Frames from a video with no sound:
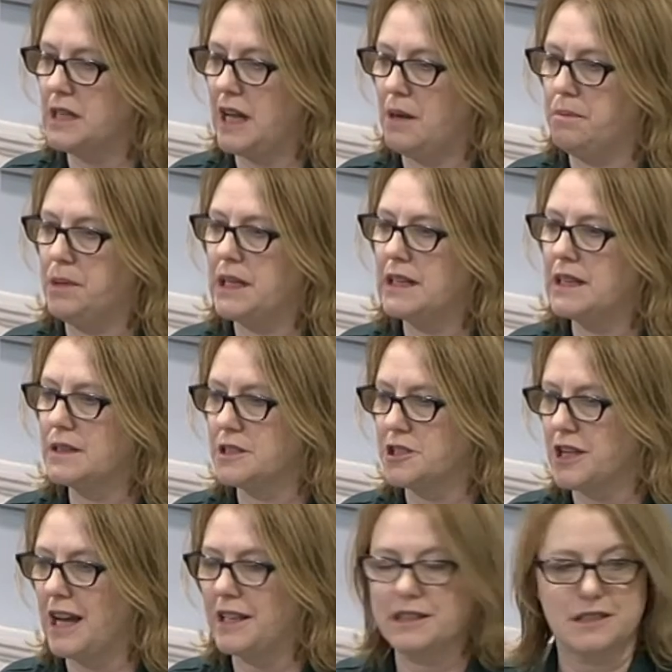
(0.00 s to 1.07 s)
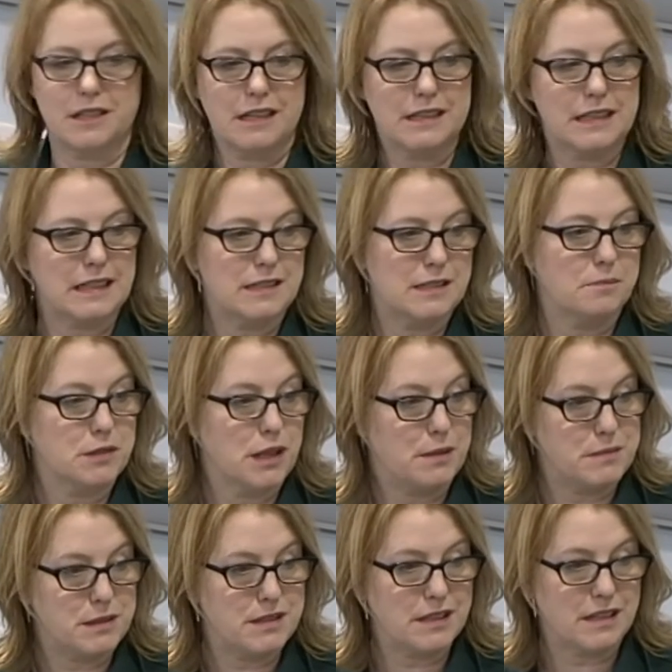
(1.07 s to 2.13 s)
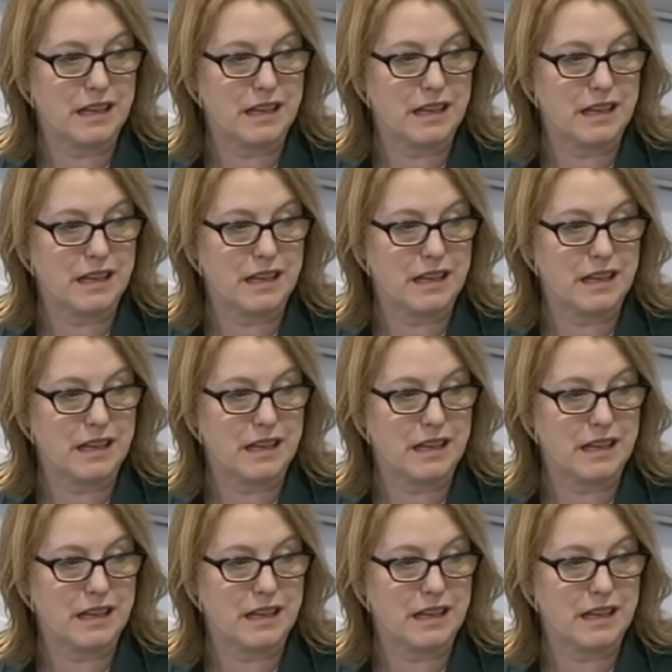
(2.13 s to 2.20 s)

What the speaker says: happening in the Seanad, and I think sometimes and